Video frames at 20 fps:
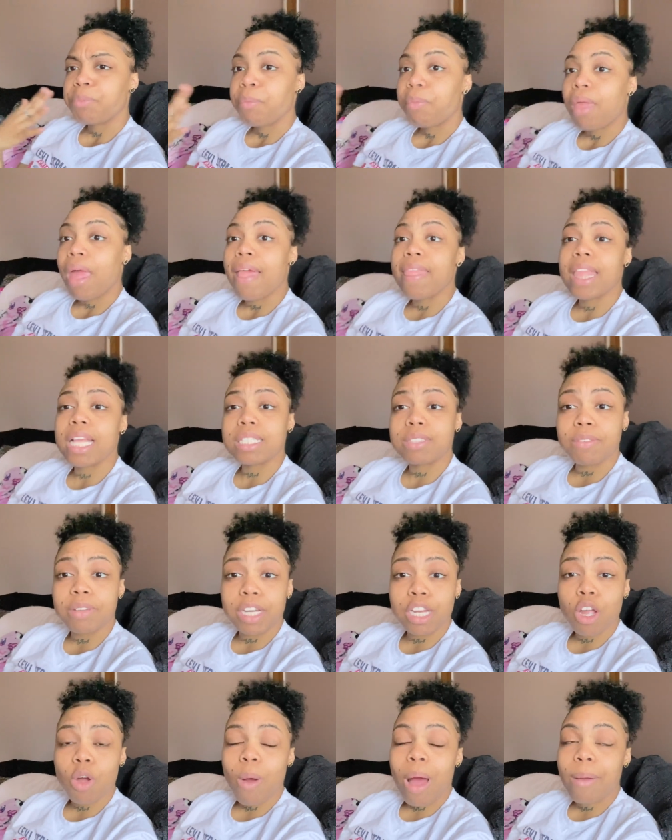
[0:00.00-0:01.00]
this
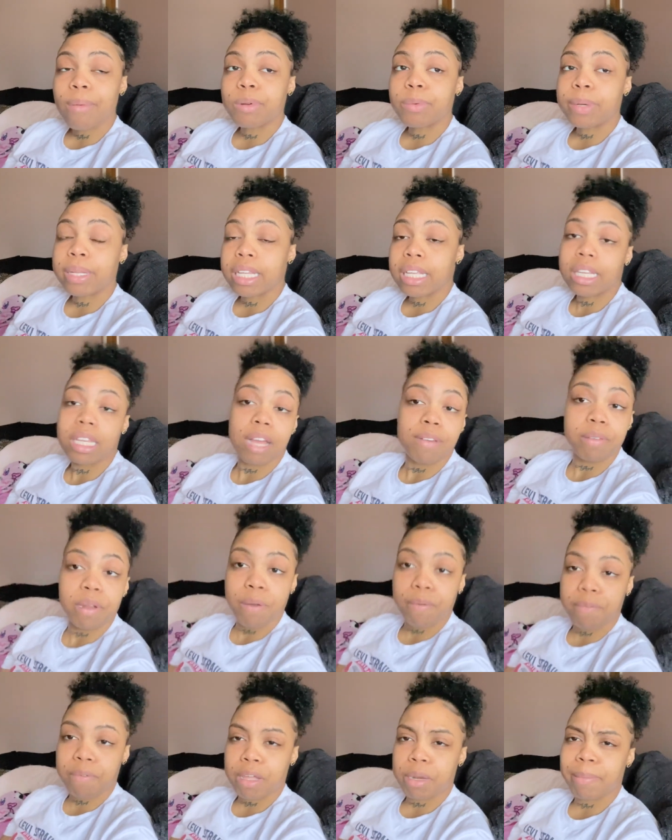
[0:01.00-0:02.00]
video, I would really love your
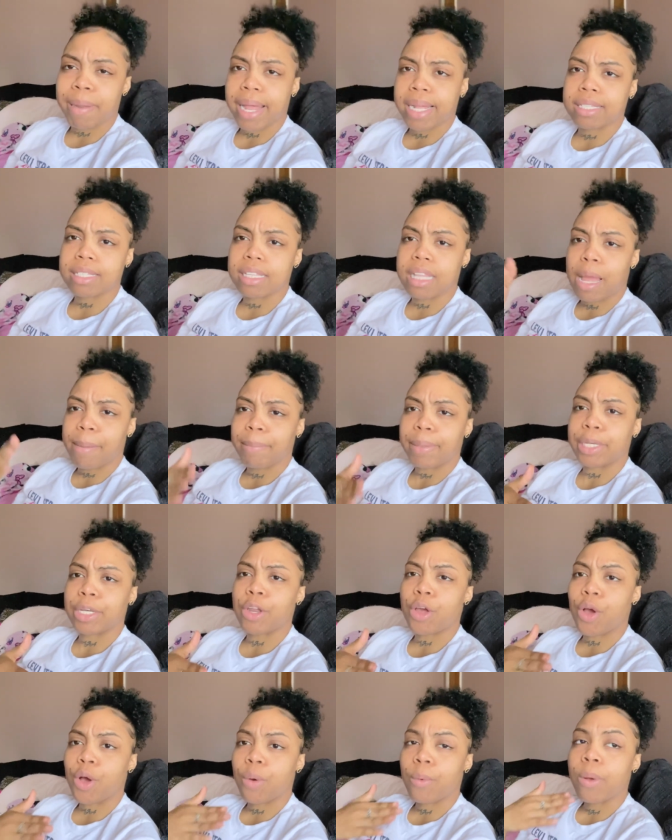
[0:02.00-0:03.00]
feedback to let me
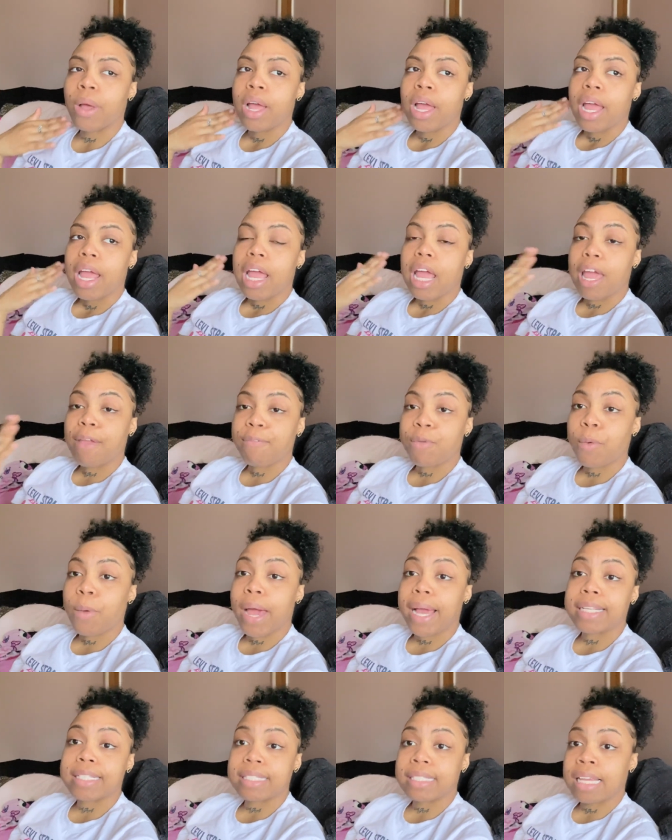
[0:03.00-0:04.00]
know if you
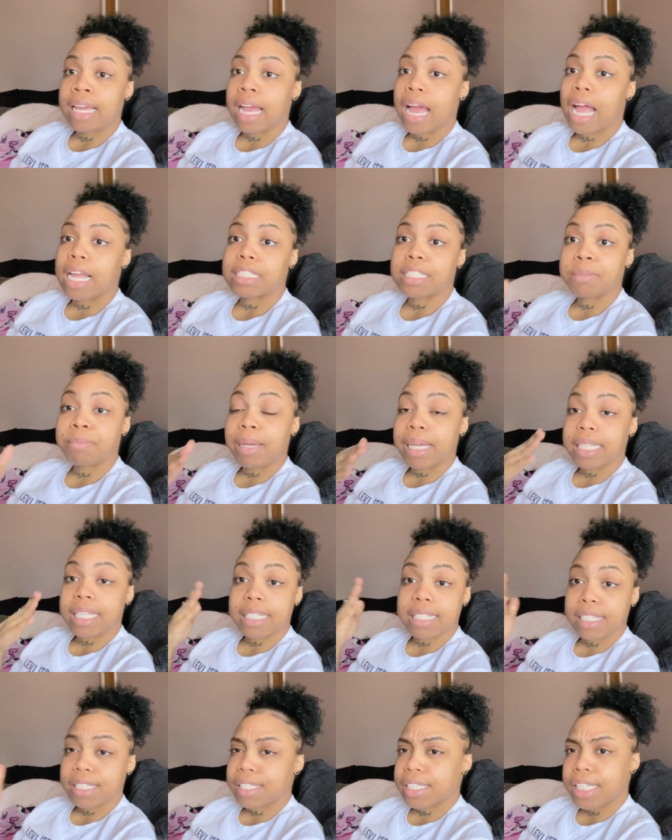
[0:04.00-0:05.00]
guys think I should make
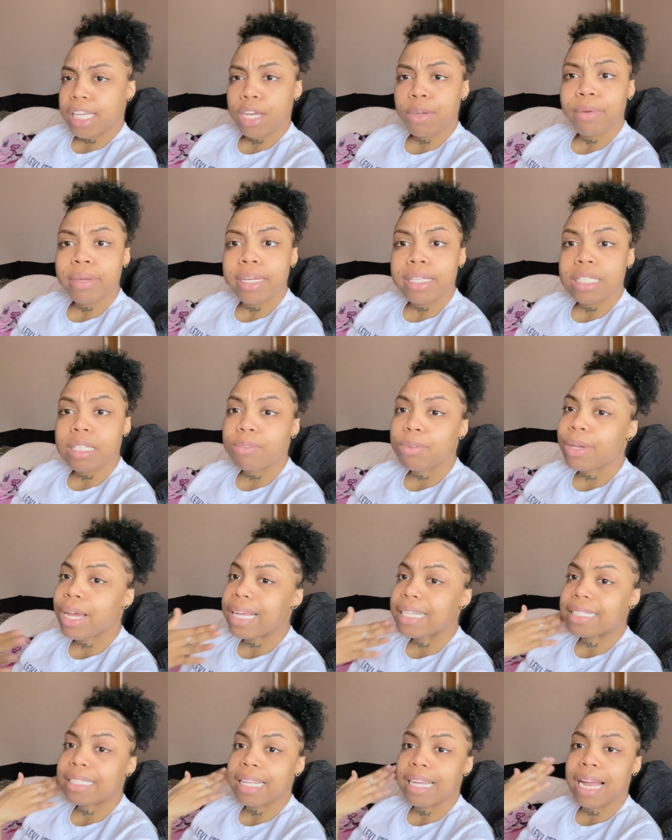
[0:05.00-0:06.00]
this a series, if you
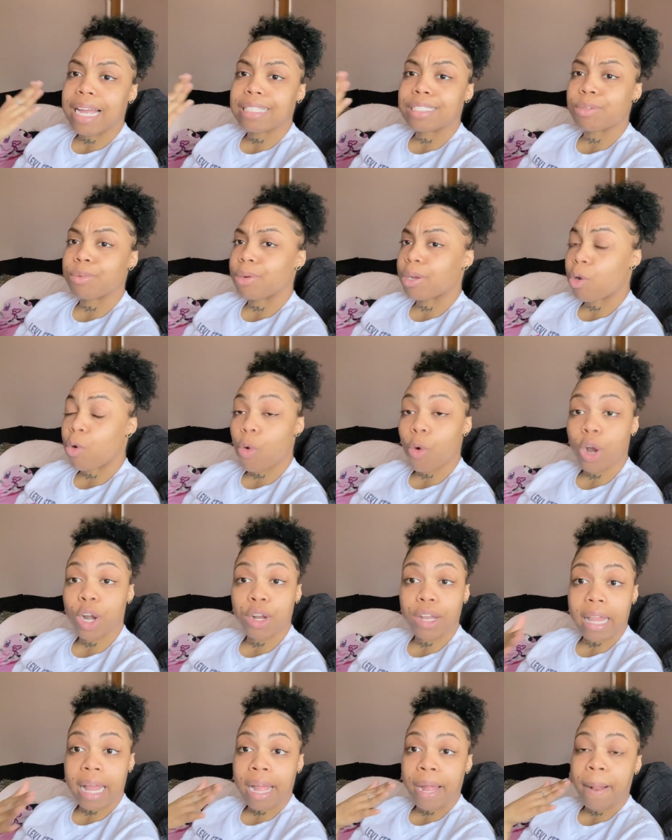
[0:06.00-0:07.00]
guys think I should record
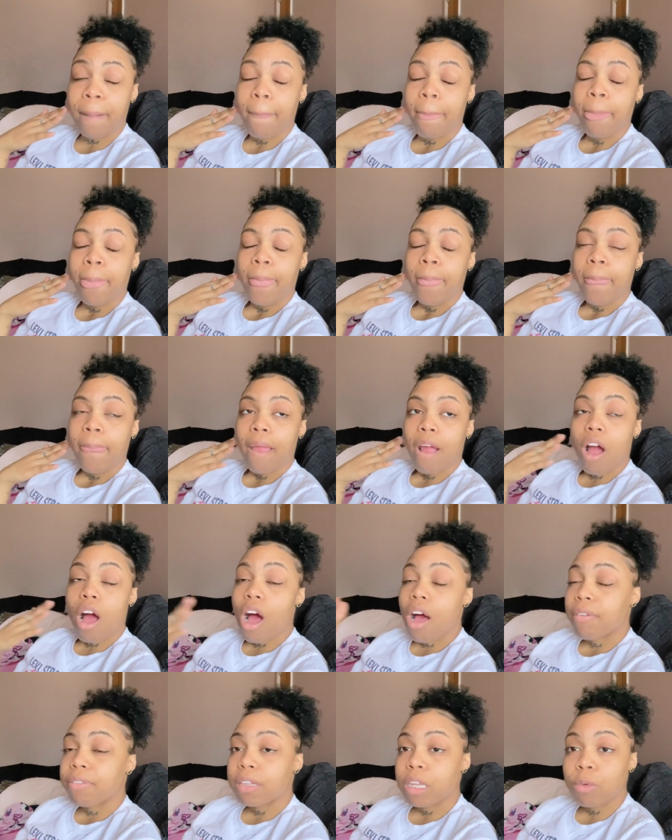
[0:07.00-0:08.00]
like
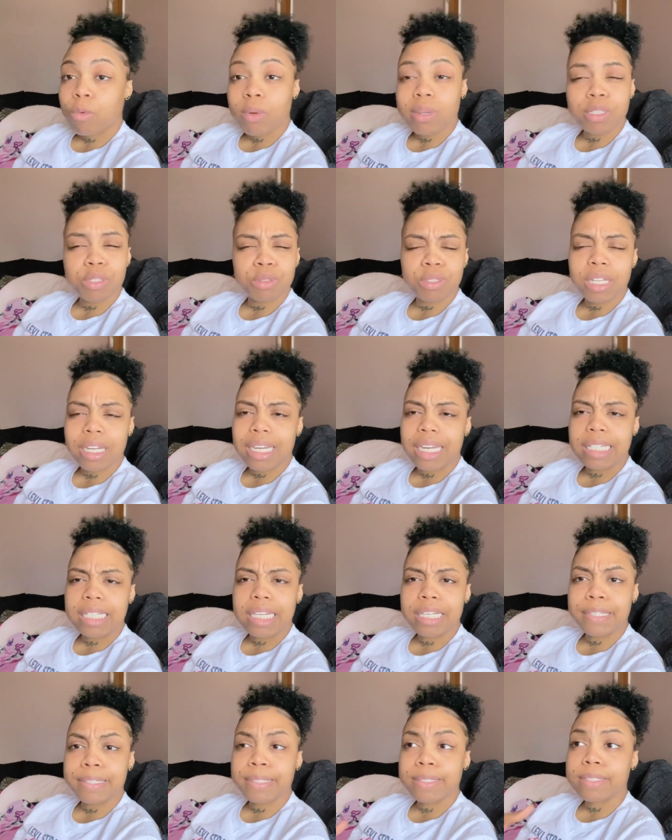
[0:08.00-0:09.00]
often when we do Sunday
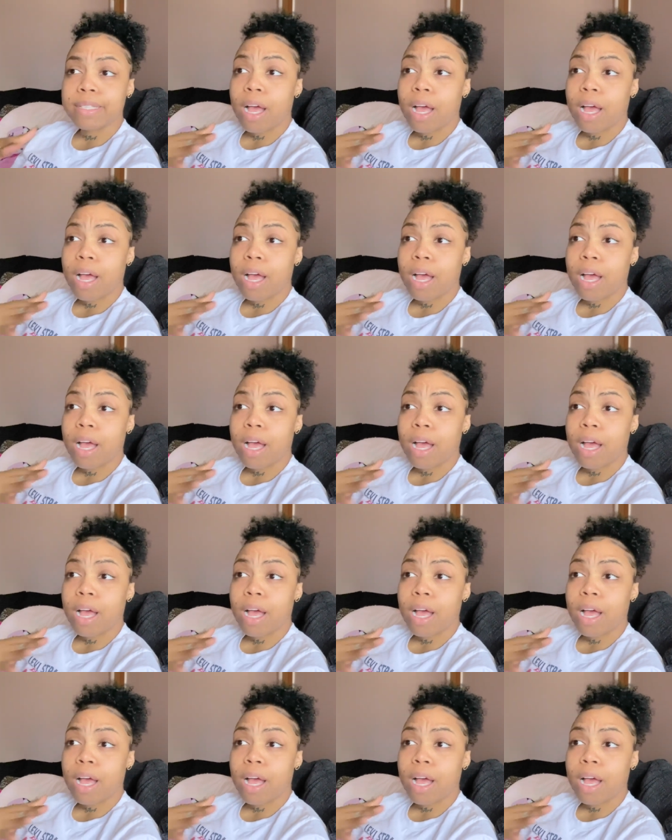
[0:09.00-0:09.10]
dinners.